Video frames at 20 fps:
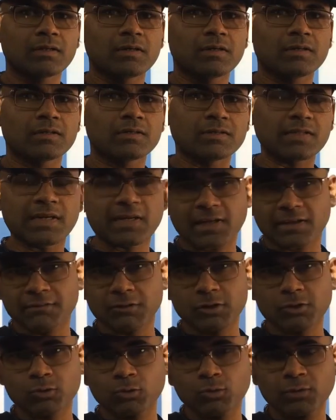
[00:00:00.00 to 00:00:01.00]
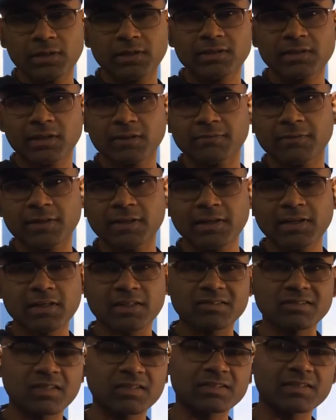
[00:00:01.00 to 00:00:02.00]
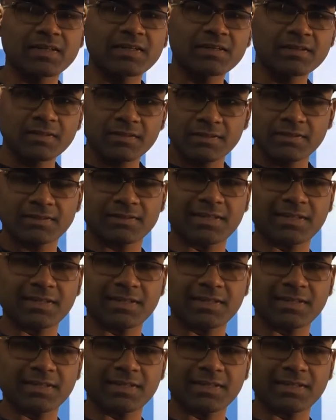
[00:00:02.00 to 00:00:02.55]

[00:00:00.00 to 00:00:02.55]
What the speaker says: that our students are very consistent,